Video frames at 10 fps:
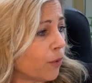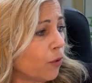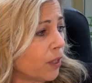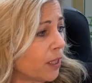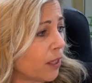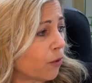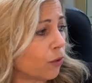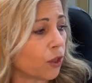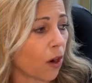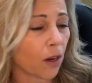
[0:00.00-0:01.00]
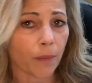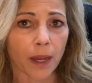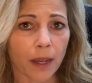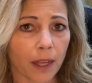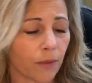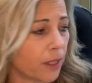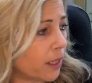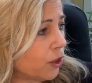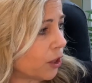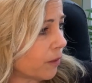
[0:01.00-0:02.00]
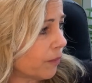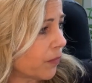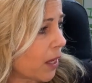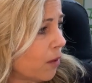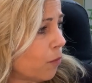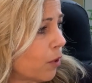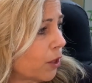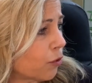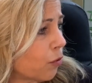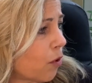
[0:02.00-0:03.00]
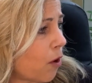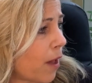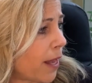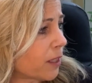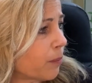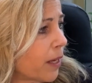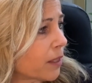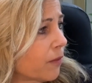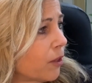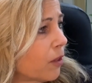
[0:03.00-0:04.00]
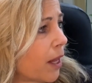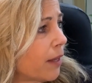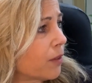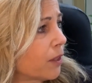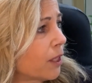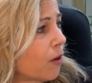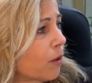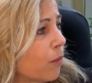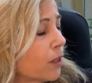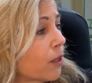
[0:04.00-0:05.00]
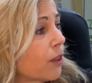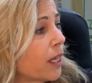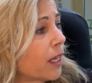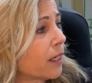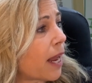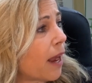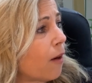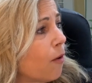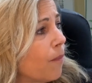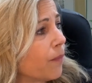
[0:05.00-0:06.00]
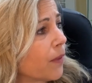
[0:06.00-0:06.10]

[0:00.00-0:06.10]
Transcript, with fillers: unity through dogma and religion. We'll control all aspects of their lives and tell them what to think and how.